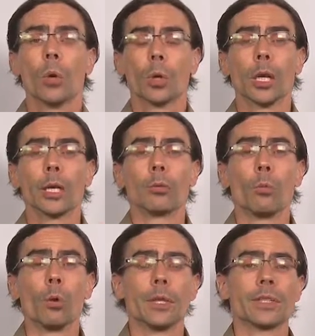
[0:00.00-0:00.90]
or on
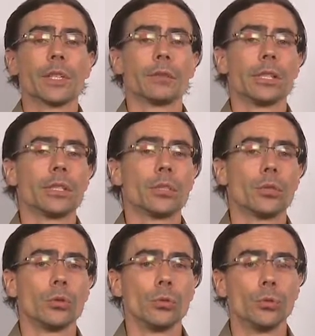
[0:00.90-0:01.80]

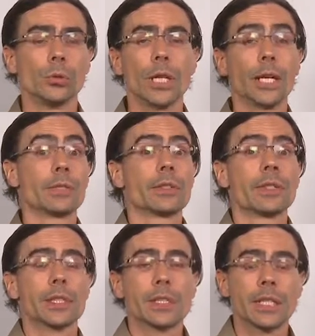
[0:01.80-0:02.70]
172.16, or
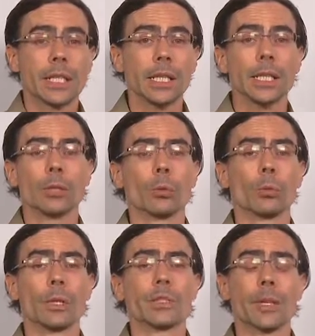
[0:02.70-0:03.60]

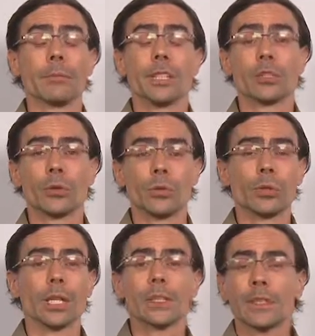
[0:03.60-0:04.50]

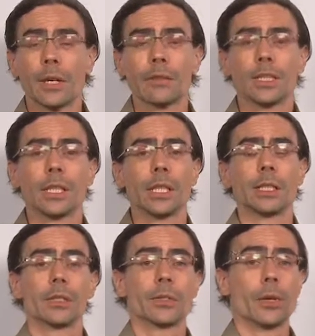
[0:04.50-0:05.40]
172.17,
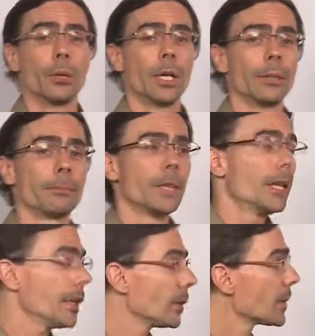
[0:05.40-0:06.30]
and so on.
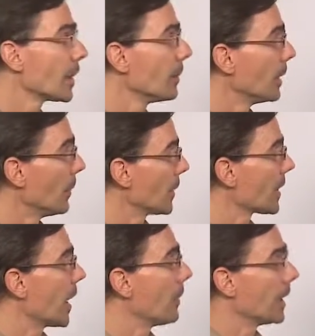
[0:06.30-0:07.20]
Those are going to be the
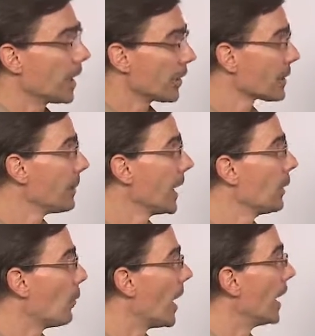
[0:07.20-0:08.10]
most common. And I'll
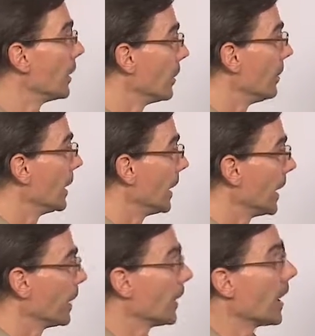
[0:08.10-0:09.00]
explain why a little bit
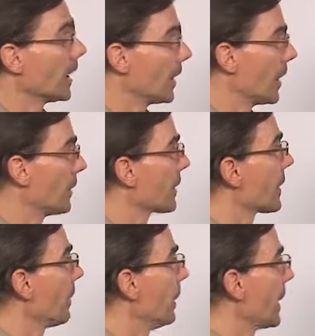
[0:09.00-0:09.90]
later in another
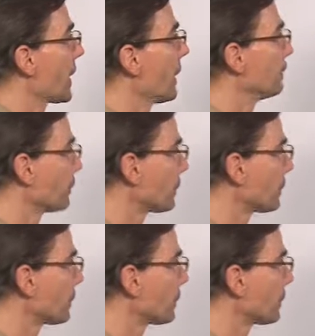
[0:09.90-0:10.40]
sub-lesson.